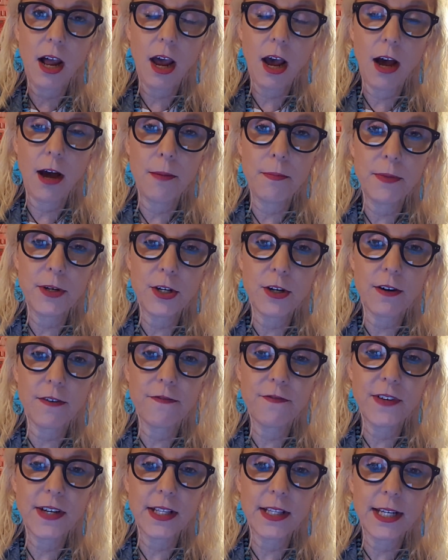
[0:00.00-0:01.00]
um, you're
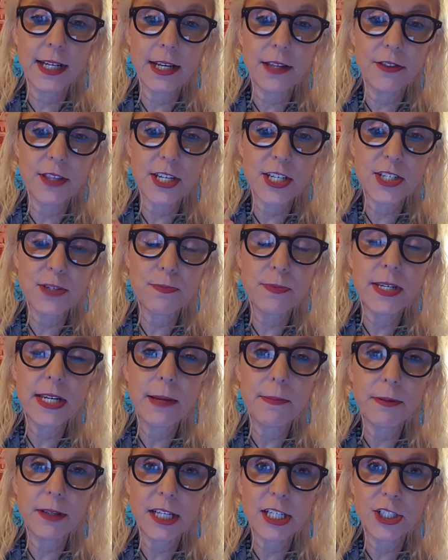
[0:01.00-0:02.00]
feeling this
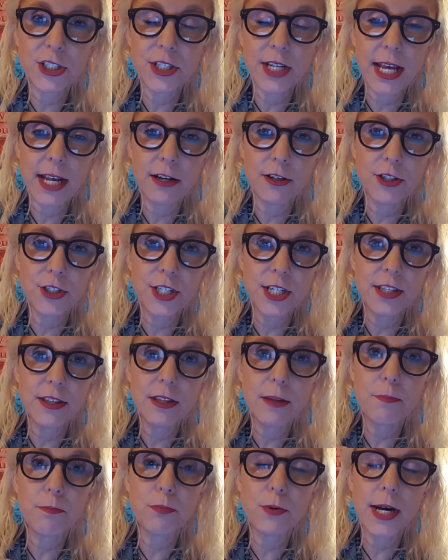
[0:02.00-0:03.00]
manipulation energy
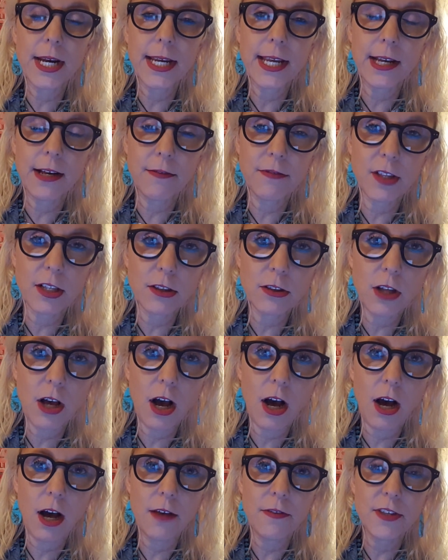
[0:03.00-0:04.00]
the breaking of the
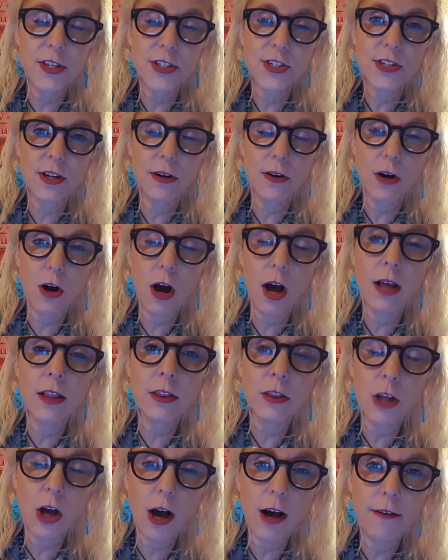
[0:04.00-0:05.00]
law this
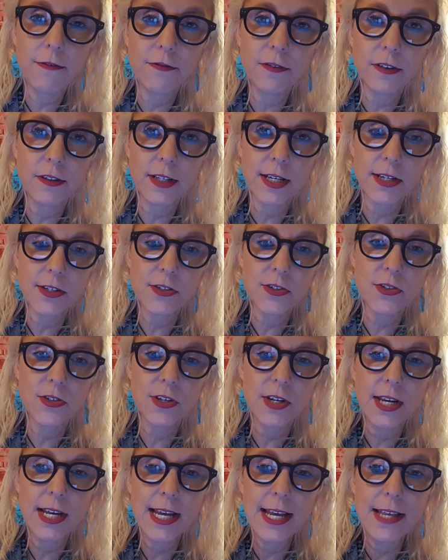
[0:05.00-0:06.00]

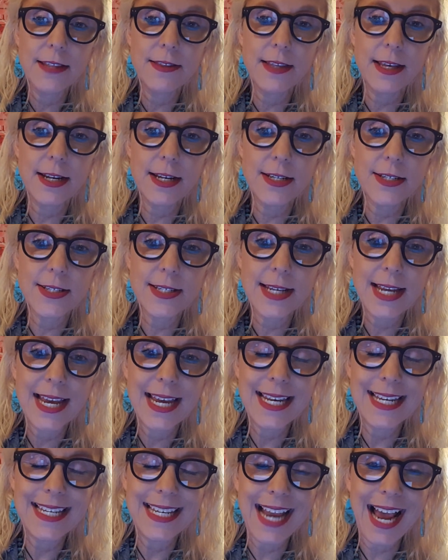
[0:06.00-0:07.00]
unlawfulness that is
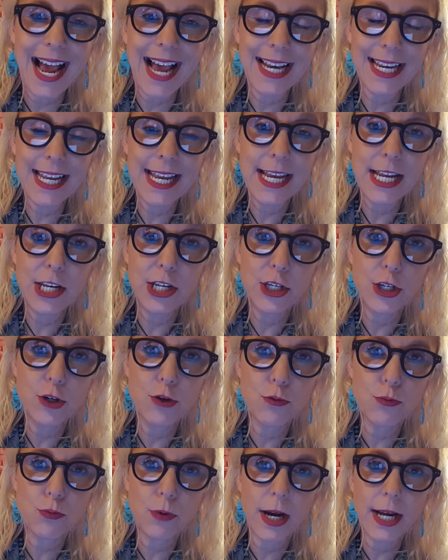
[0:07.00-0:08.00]
not hitting
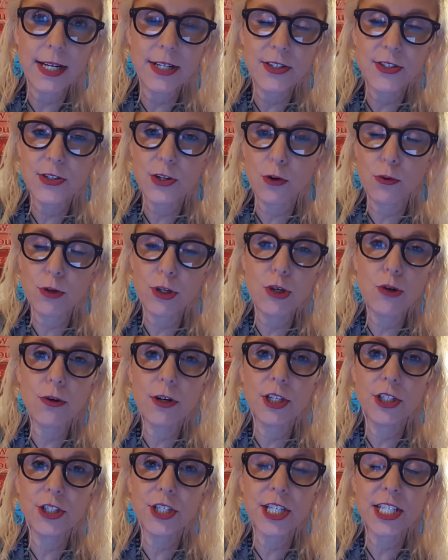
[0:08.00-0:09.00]
you right so you
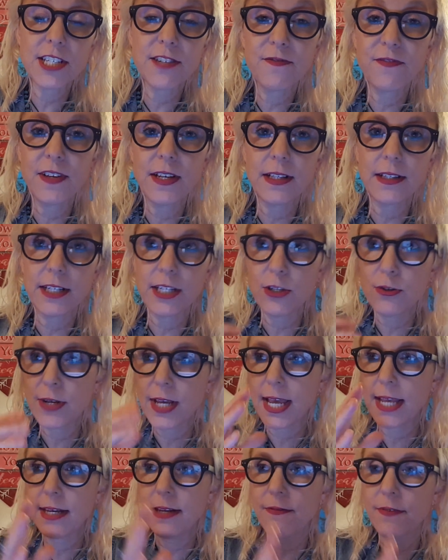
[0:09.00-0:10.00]
can just feel it you
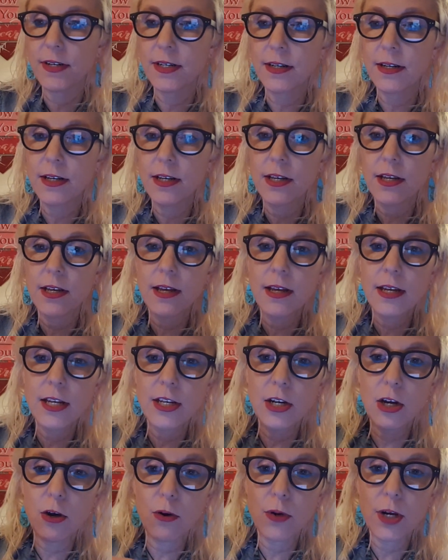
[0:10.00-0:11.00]
can't even
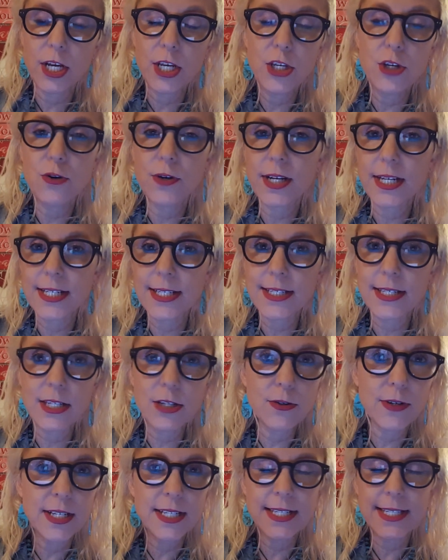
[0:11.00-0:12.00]
you know you can
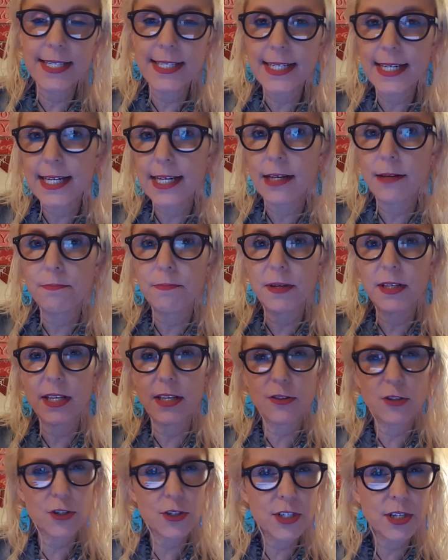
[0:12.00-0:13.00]
you can see it
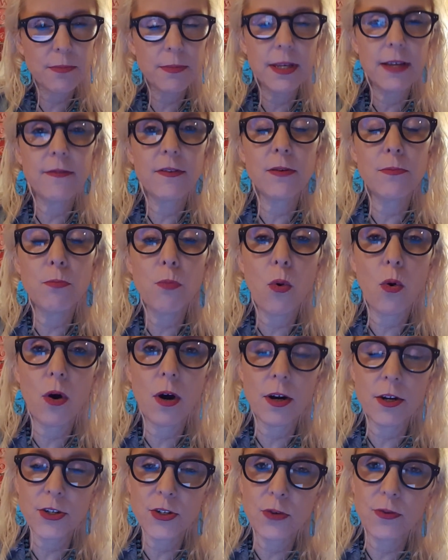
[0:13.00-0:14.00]
but there's something even
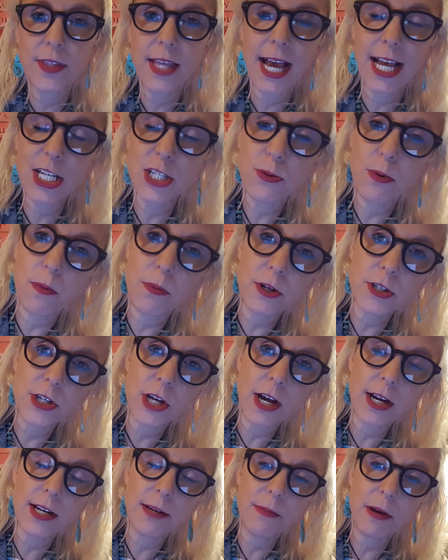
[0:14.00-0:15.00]
more so that's what we're
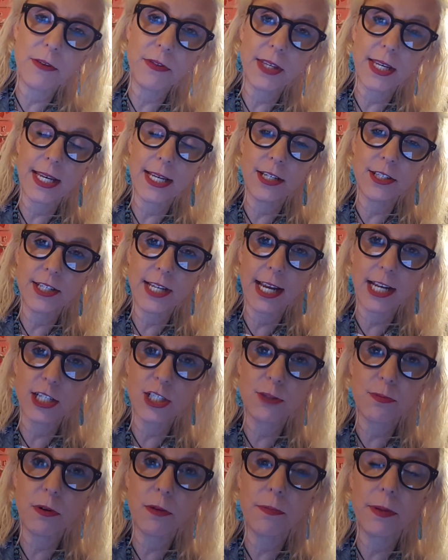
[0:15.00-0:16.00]
talking about the
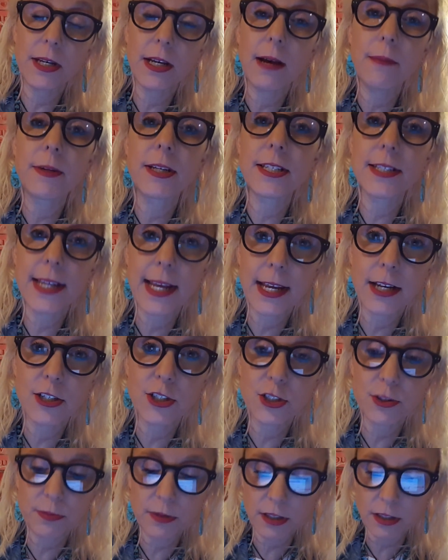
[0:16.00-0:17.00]
intangible becoming
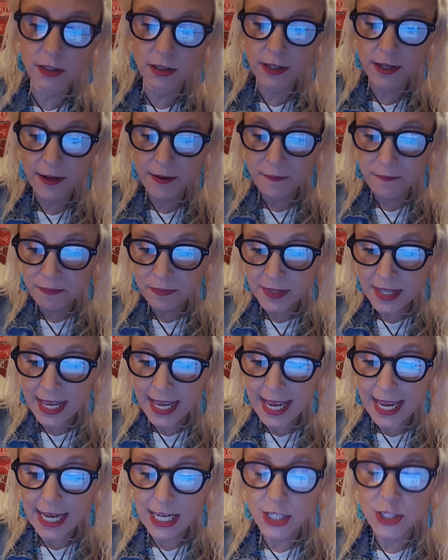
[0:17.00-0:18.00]
tangible
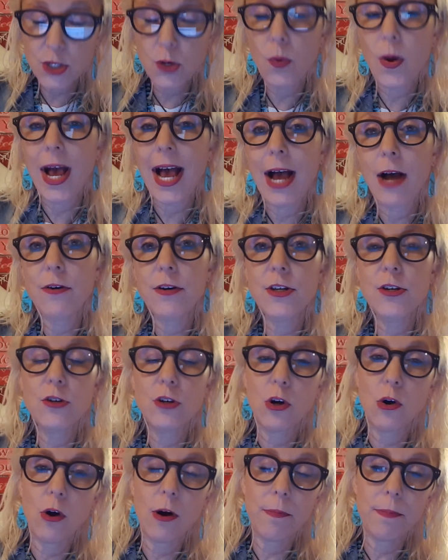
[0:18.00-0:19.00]
and so how do you
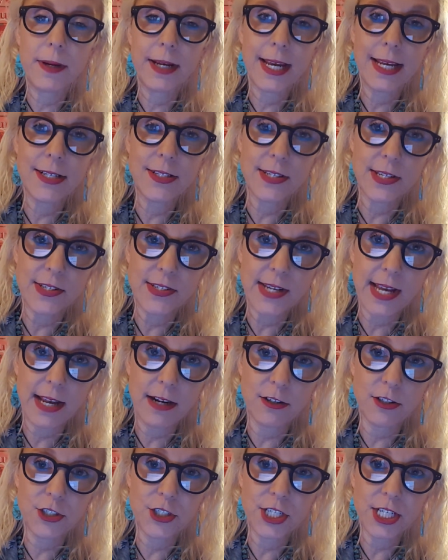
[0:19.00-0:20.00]
go up against this
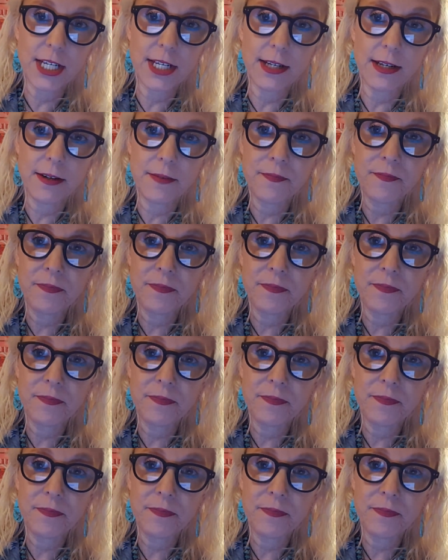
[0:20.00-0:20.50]
energy